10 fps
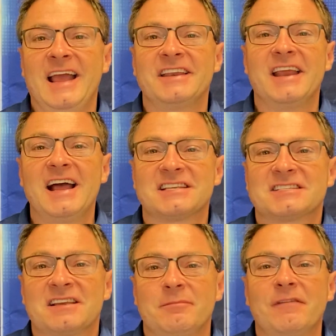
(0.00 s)
And
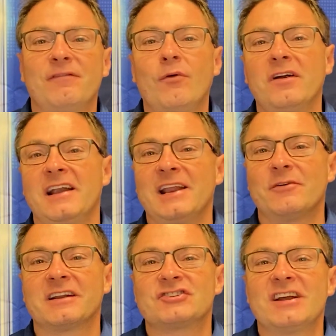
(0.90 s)
yes, before
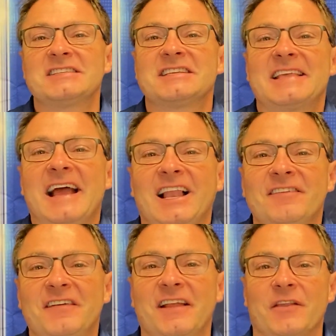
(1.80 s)
anyone addresses the
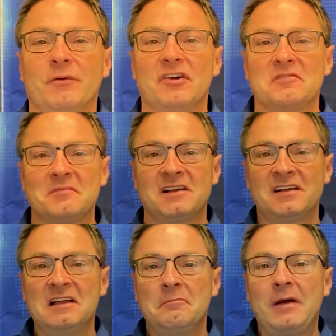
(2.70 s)
elephant in the room,
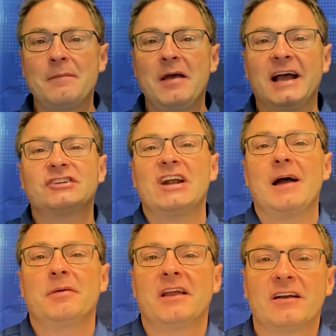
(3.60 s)
my
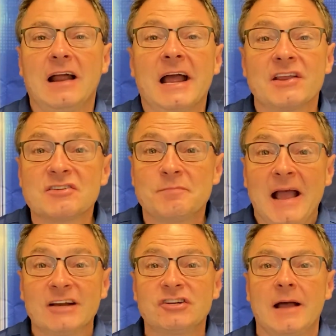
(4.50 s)
backdrop here, I use
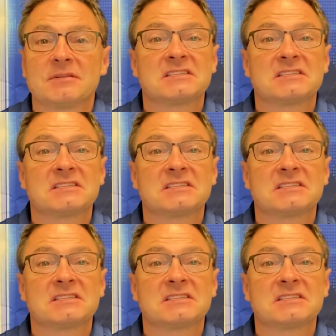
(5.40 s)
backdrops.